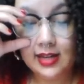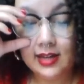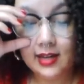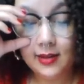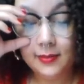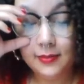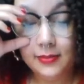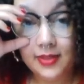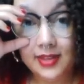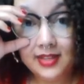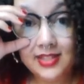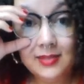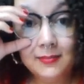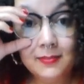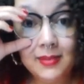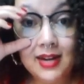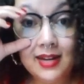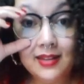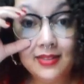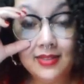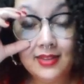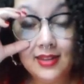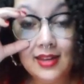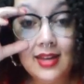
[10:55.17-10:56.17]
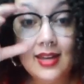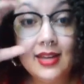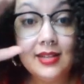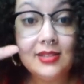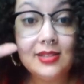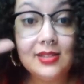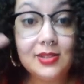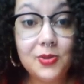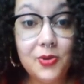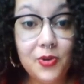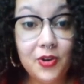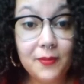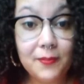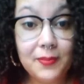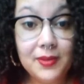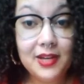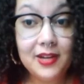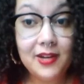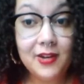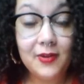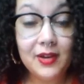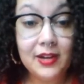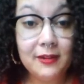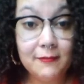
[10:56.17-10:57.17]
Um, this month,
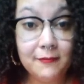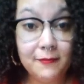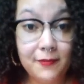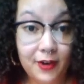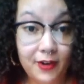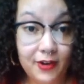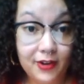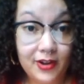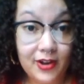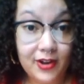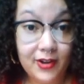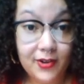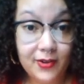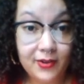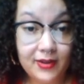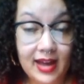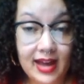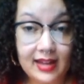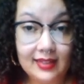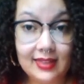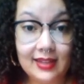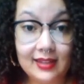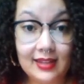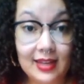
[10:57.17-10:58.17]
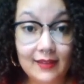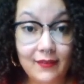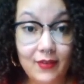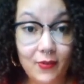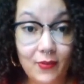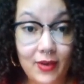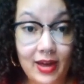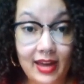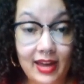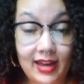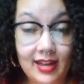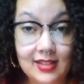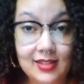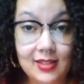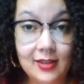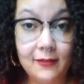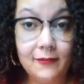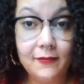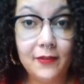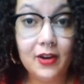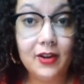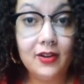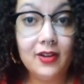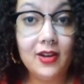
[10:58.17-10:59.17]
Scorpio and Virgo got the giveaway. So
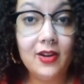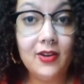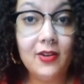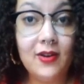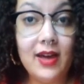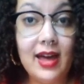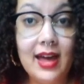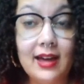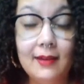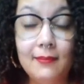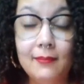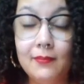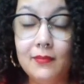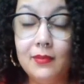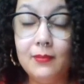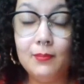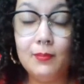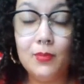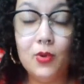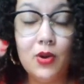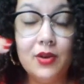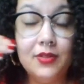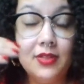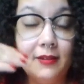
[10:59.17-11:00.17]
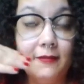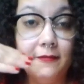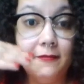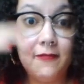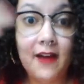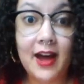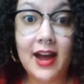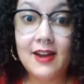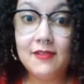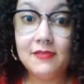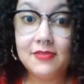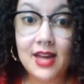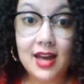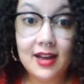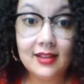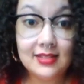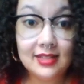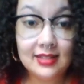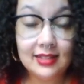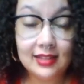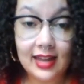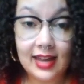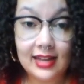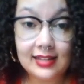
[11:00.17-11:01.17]
Virgo had more than
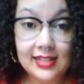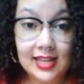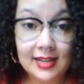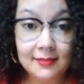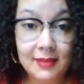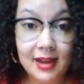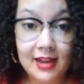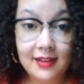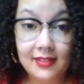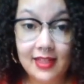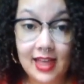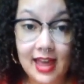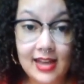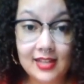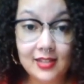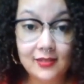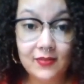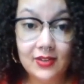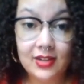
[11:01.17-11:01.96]
5,000 likes on my last